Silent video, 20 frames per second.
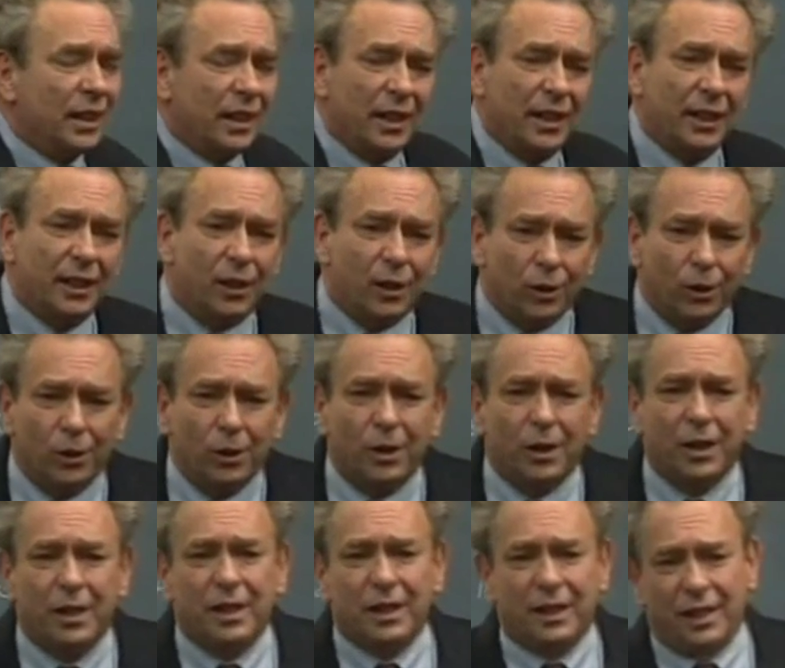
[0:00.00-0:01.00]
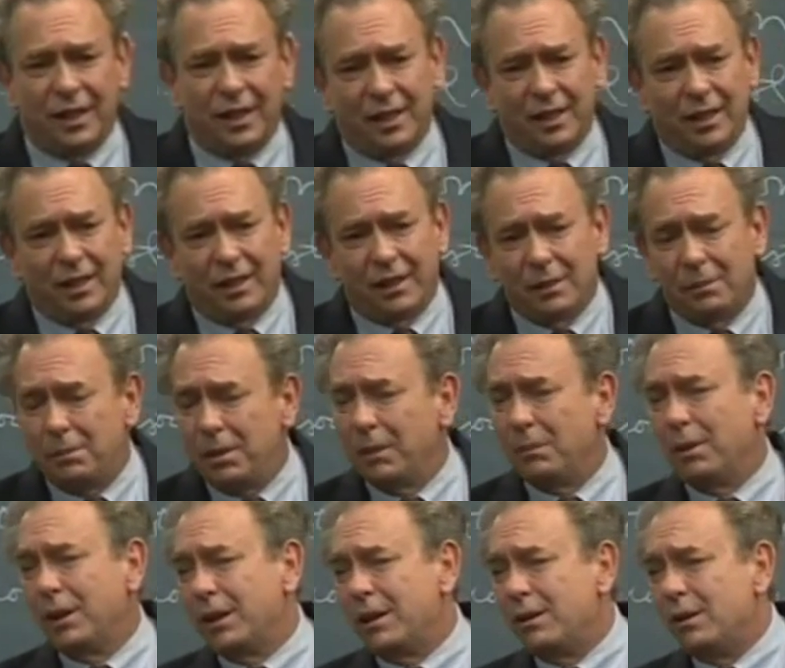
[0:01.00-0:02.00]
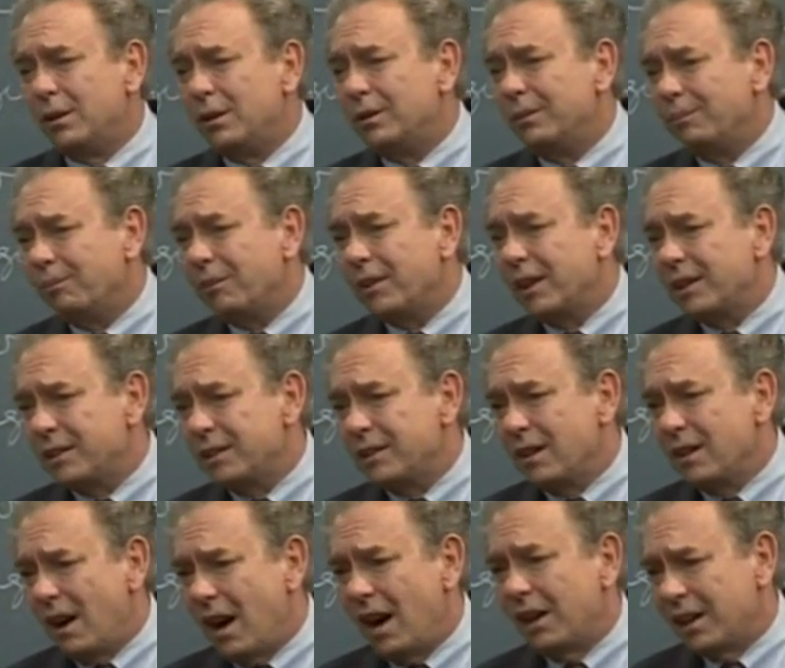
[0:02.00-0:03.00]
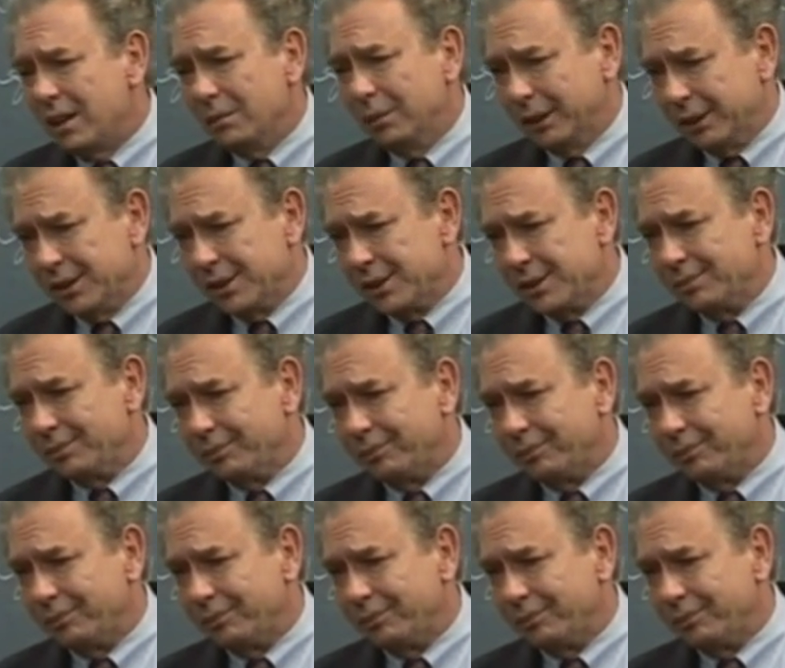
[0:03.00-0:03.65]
included in the biblical documents.